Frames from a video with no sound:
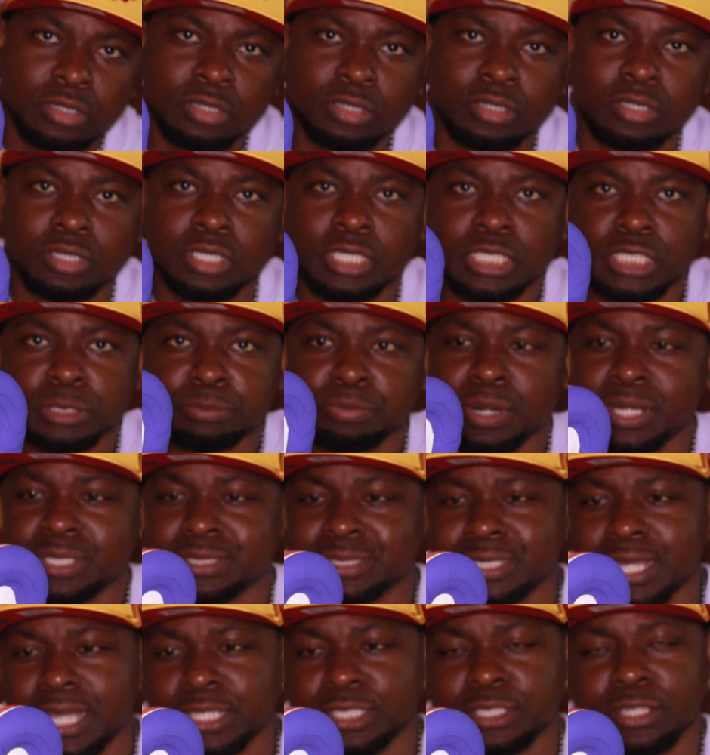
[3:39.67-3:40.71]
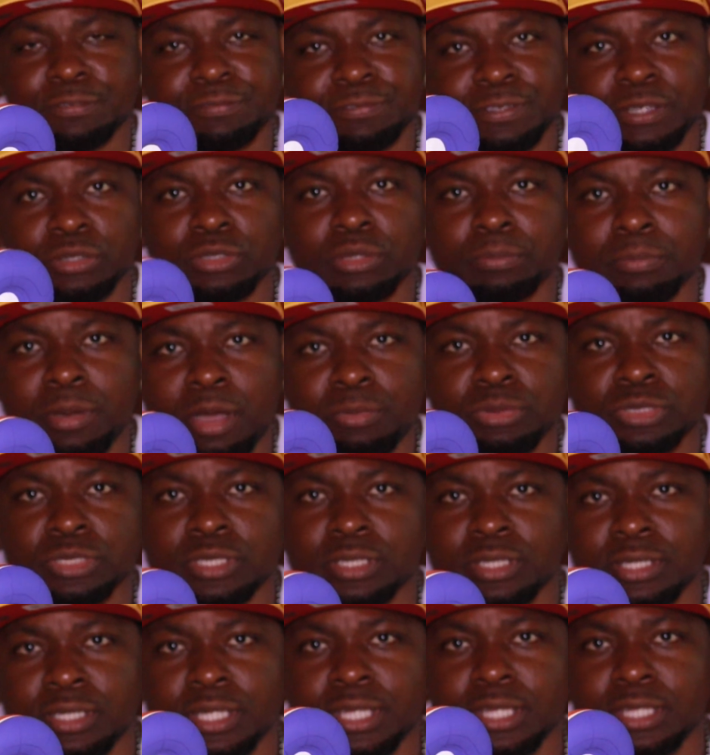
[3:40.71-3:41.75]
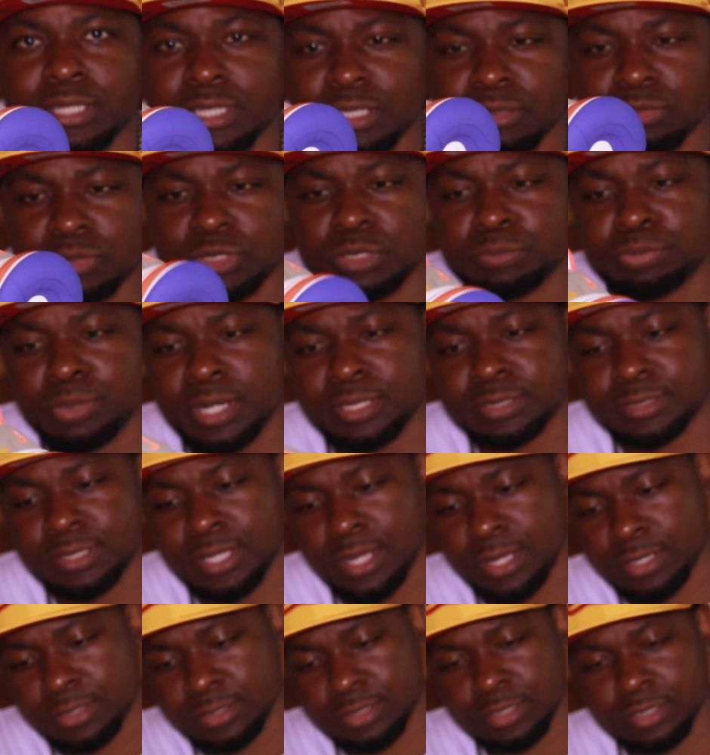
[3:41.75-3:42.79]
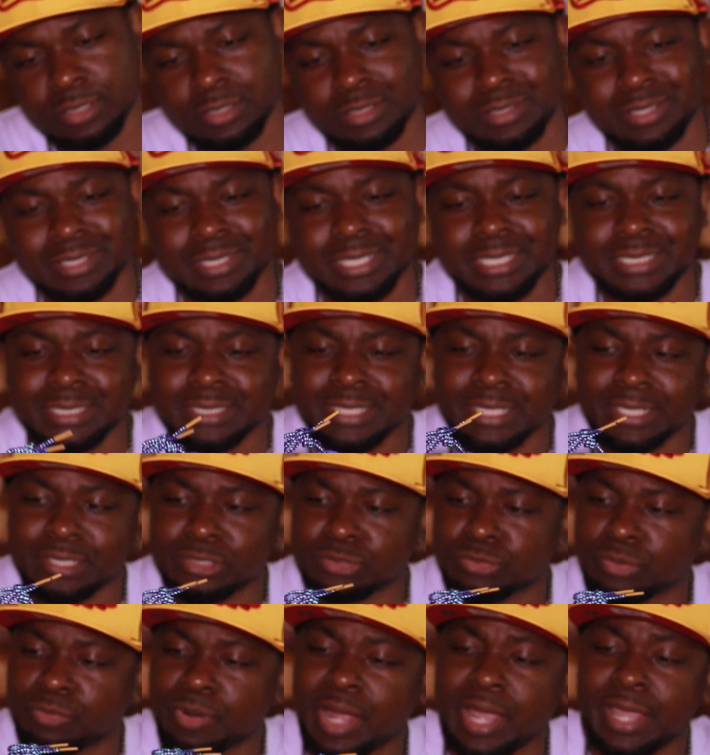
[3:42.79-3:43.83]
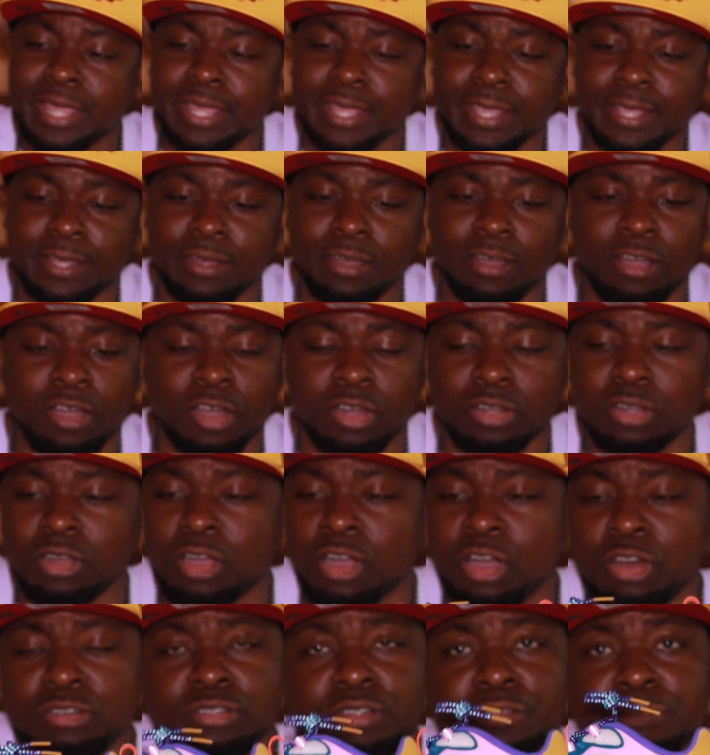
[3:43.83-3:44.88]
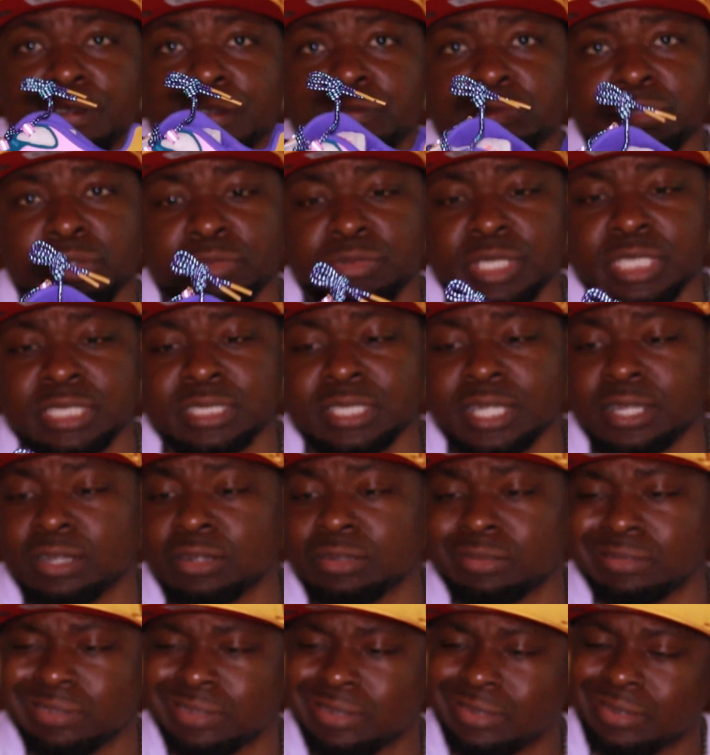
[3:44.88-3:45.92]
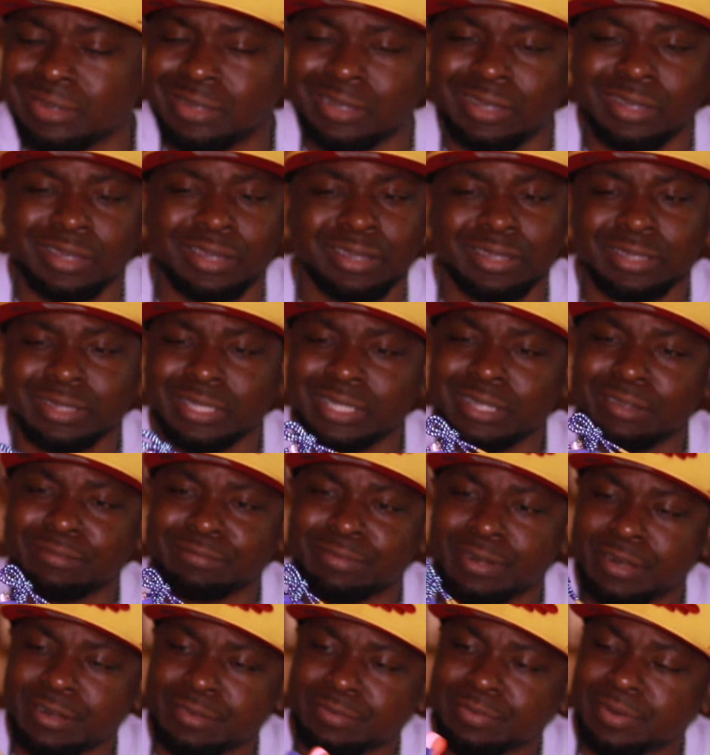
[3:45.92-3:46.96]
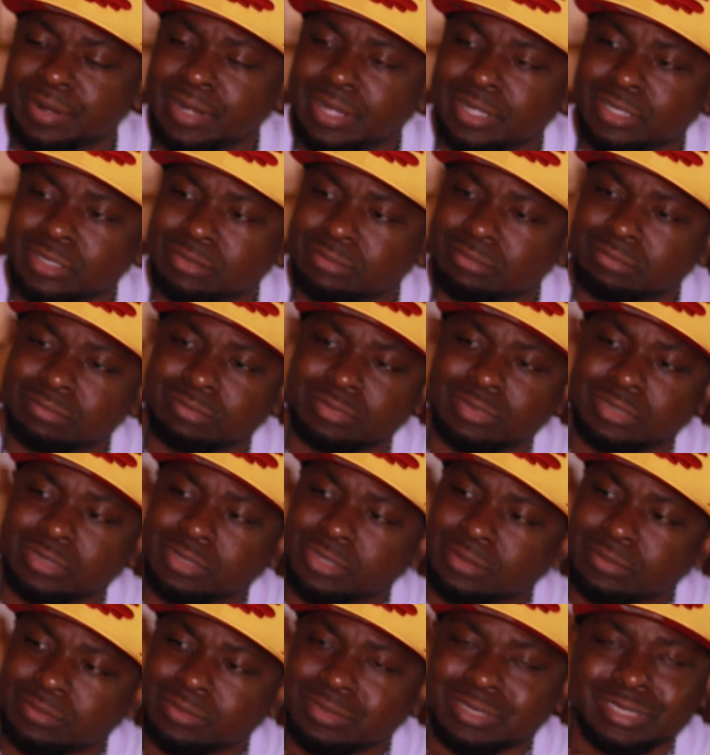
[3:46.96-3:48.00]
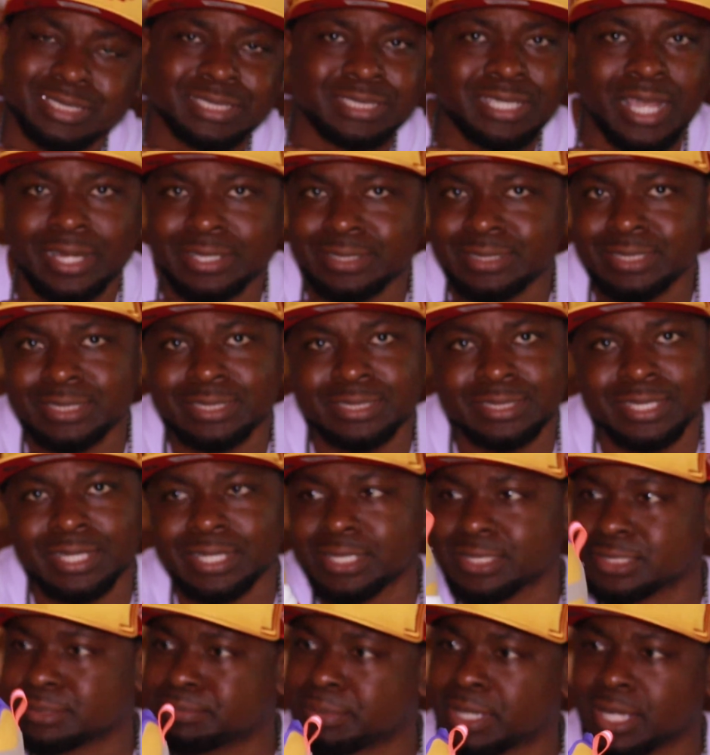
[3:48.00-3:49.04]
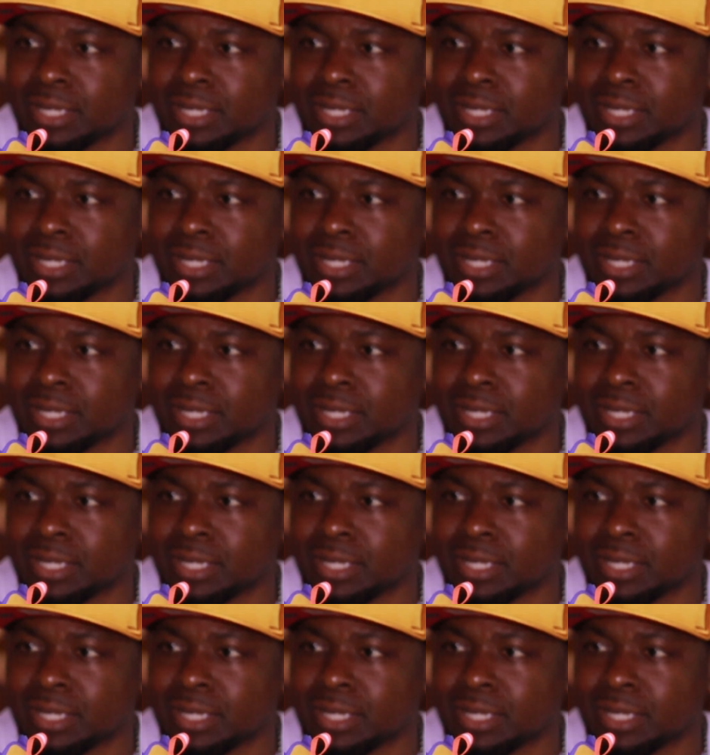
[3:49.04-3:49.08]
You press that, you can feel the bubbles underneath. You press that. These sneakers right here are $150 retail. They are very, very sexy sneakers, man.